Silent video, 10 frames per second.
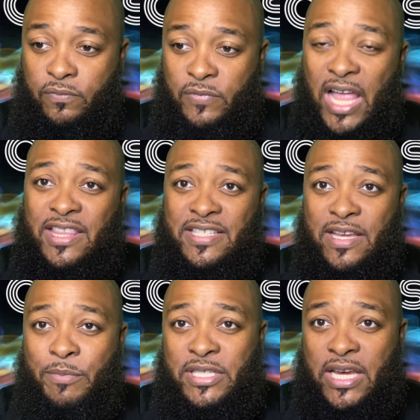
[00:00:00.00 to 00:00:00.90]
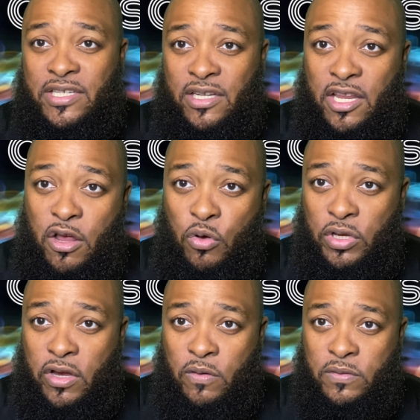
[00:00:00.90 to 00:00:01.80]
Not this imitation of the Holy
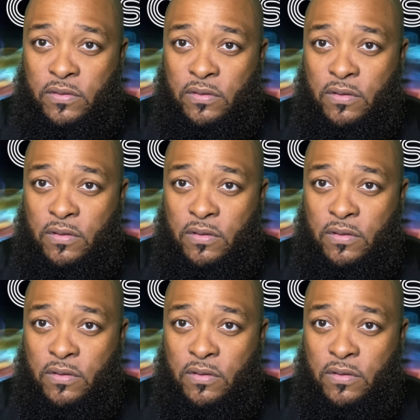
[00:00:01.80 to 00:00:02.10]
Ghost.